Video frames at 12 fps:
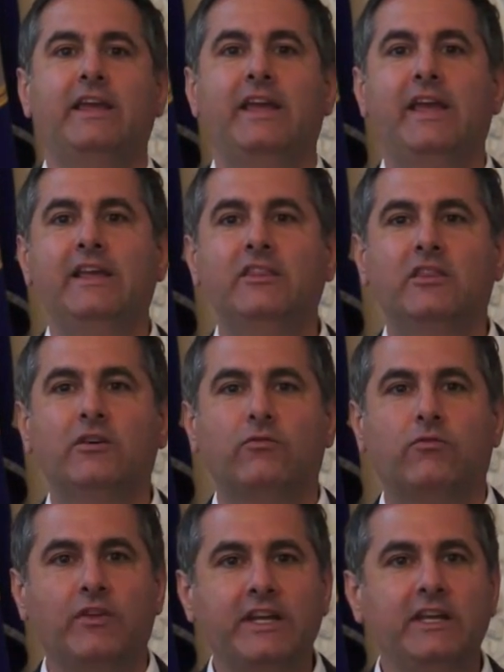In the
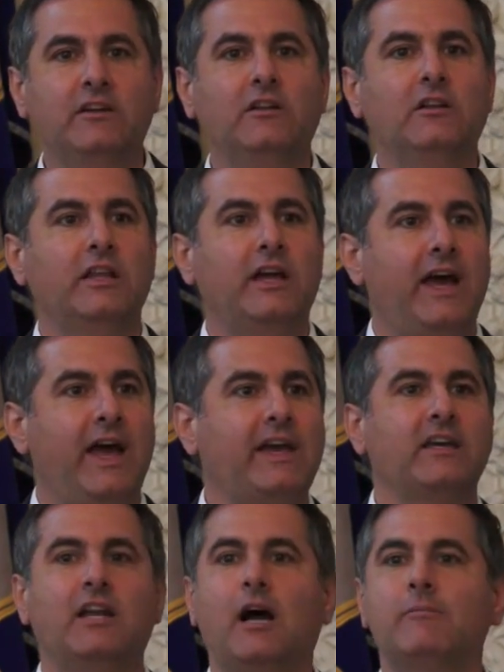real
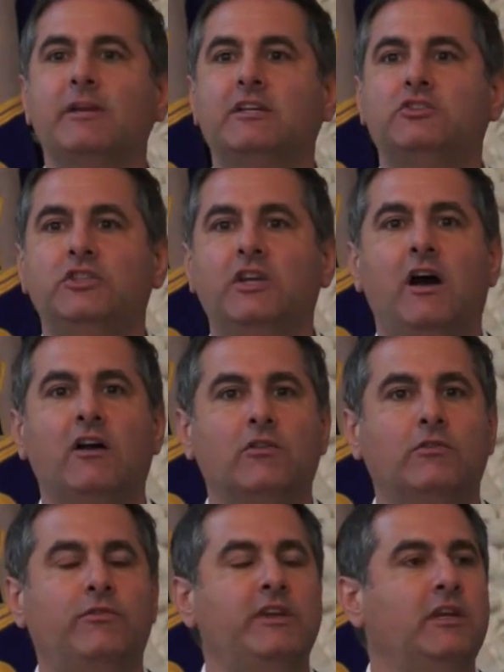economic
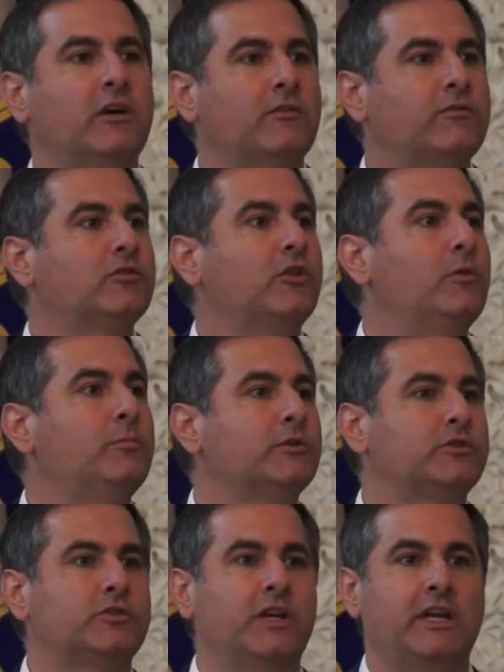geography of
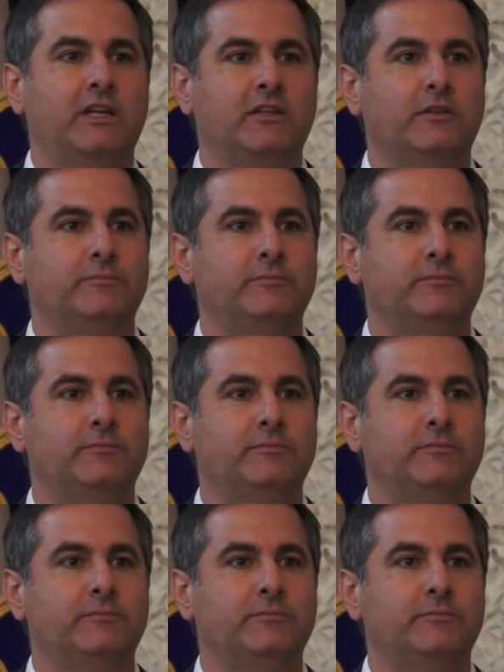global trade,